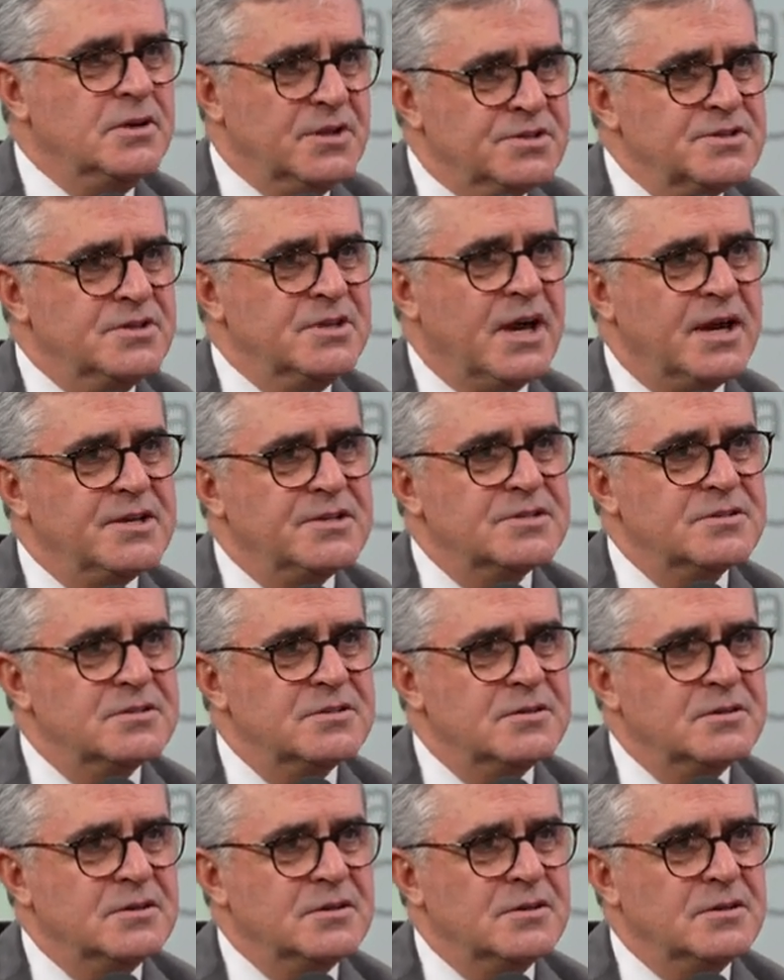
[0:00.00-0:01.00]
It's
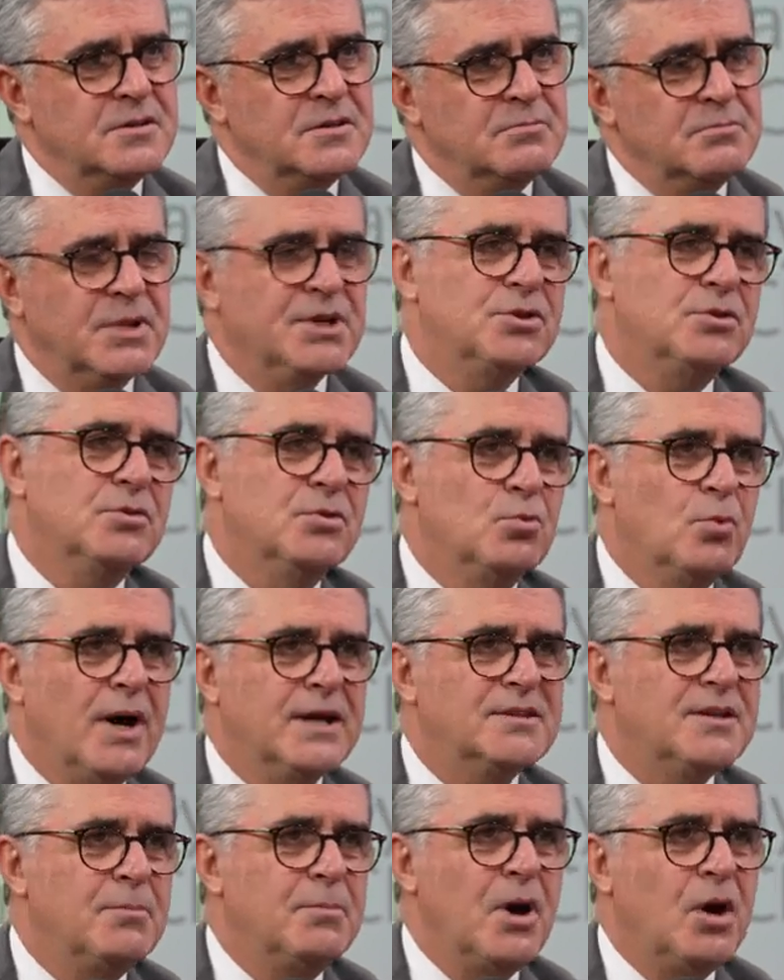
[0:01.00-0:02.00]
nice. But
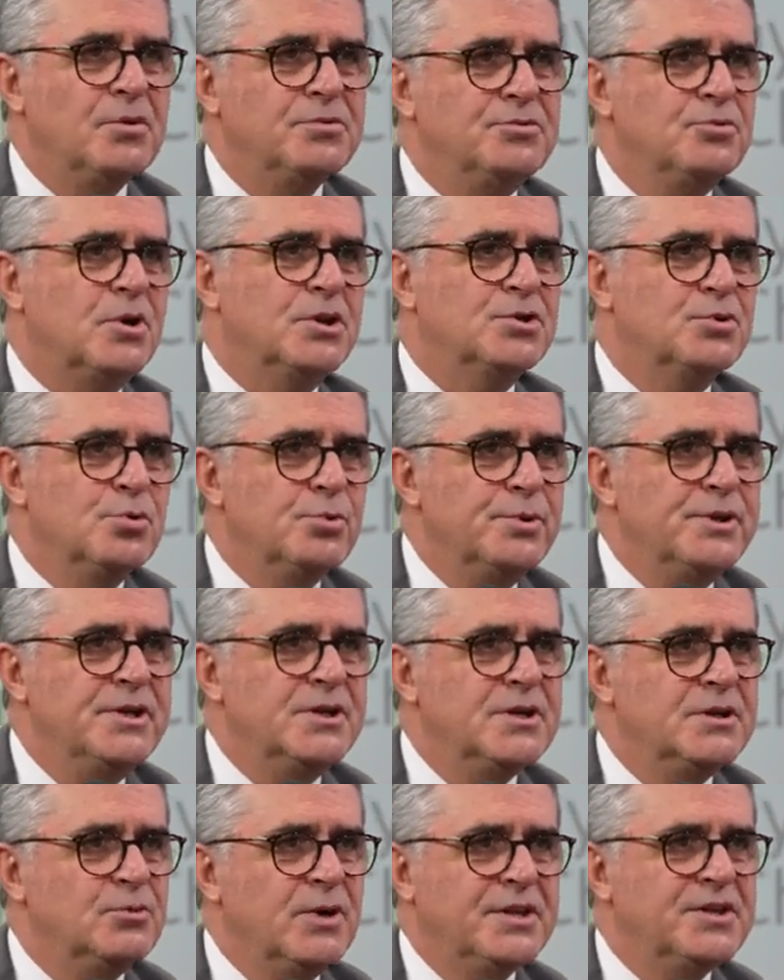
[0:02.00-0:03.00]
what about North
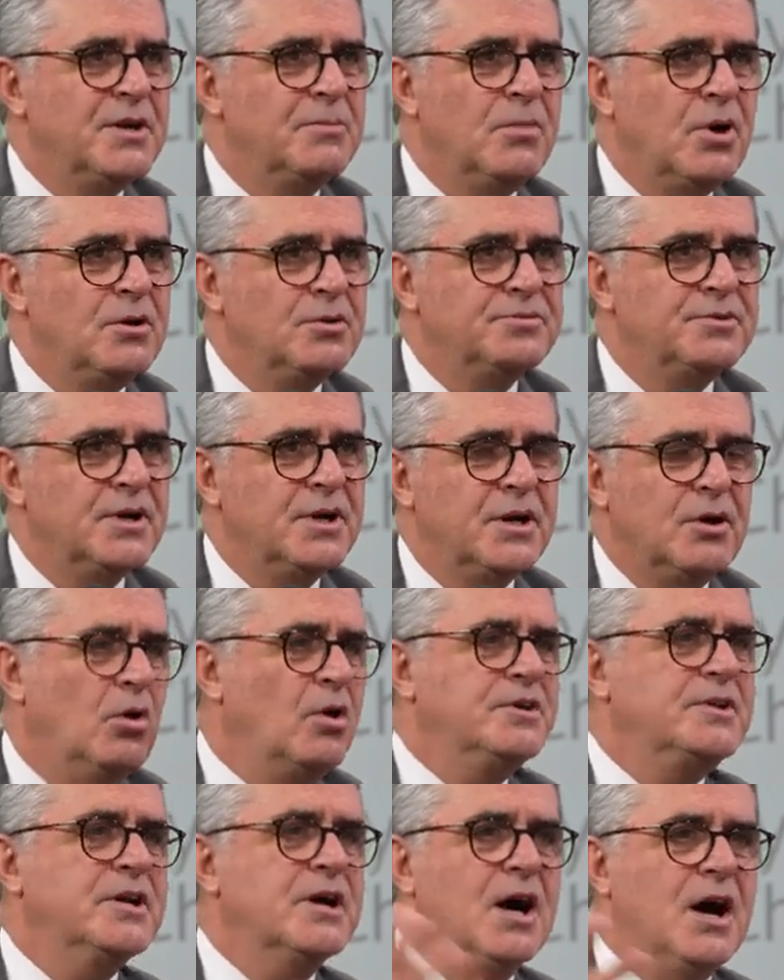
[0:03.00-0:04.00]
Korea? What about uh,
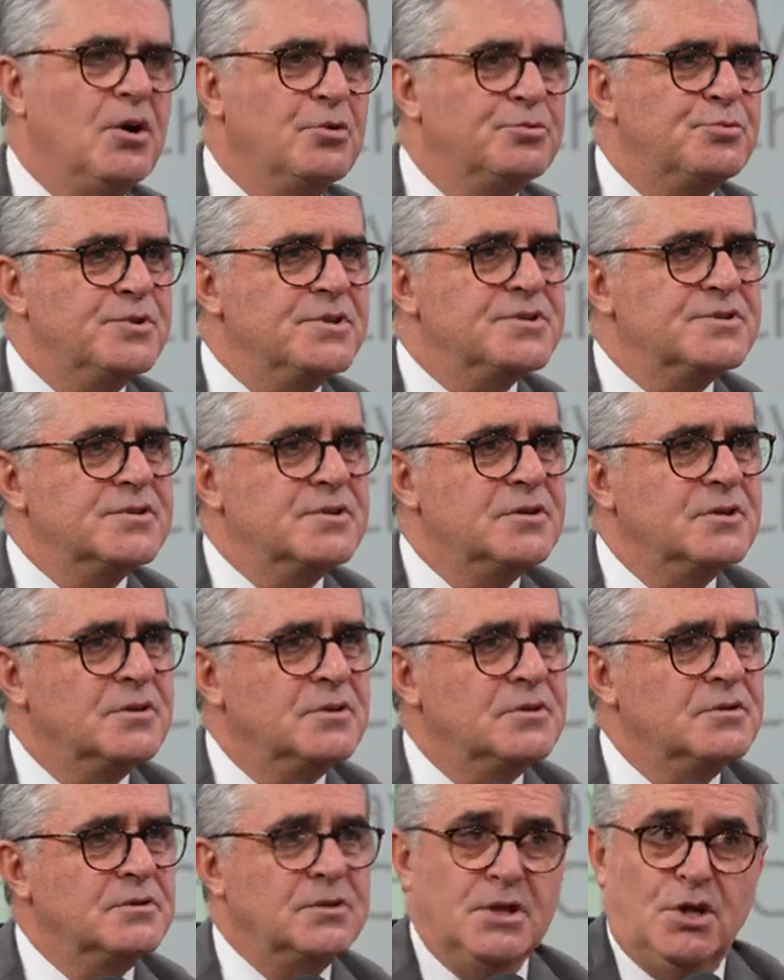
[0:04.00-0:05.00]
other countries?
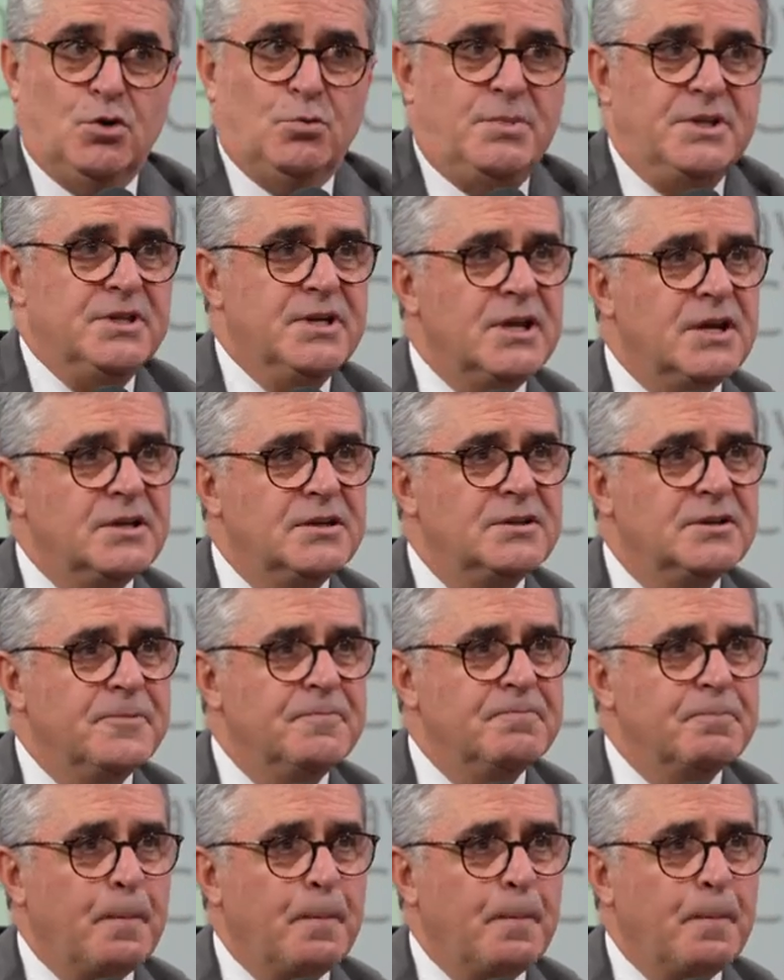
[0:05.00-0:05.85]
They'll be there.